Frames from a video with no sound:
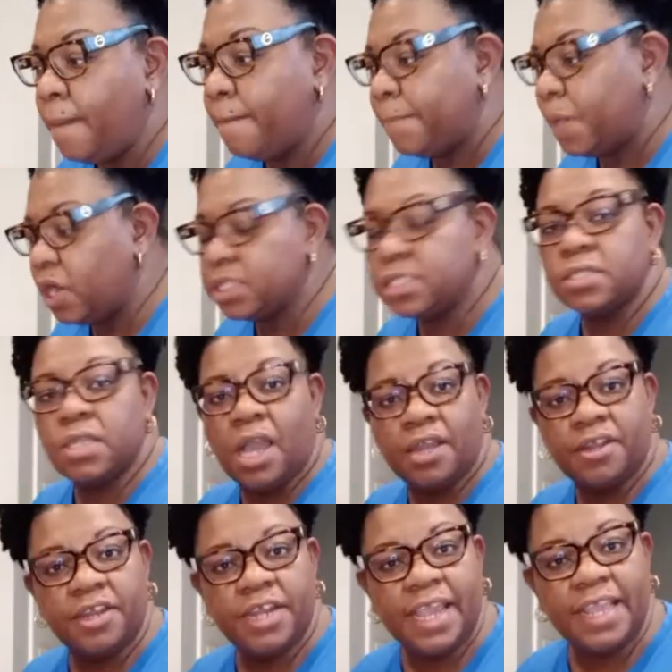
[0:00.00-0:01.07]
But
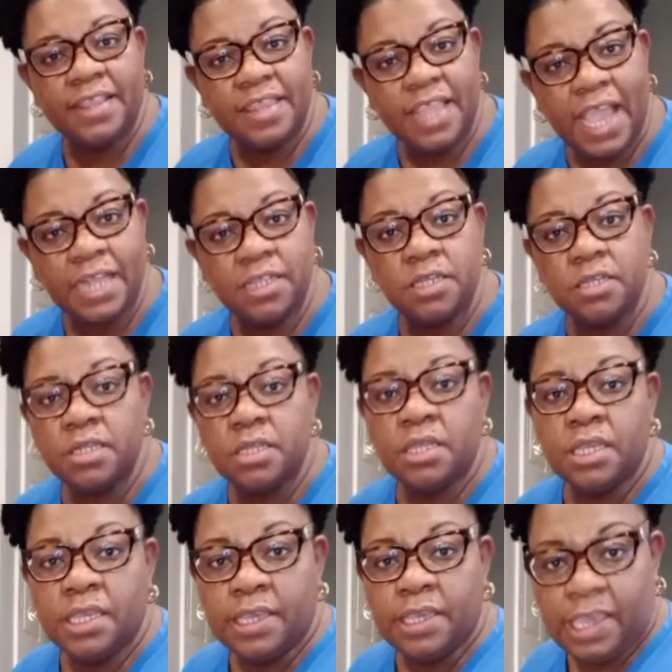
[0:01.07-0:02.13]
other than that,
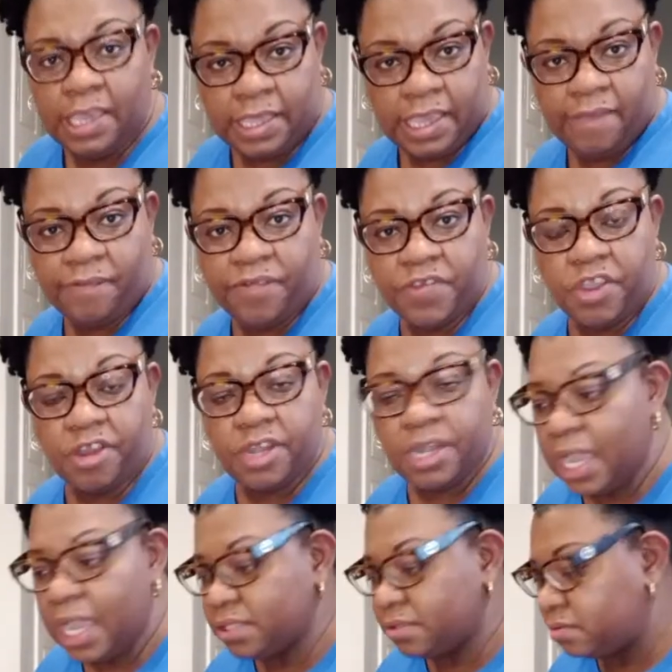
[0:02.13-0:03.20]
if you're
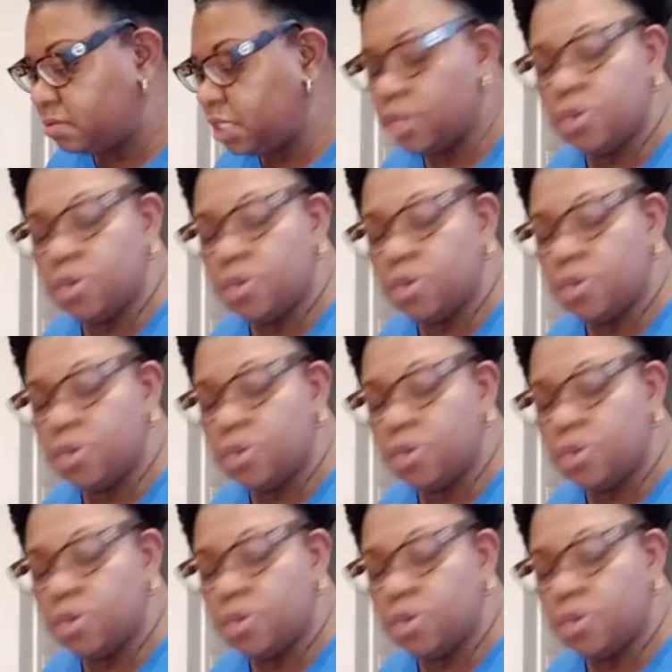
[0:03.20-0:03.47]
not,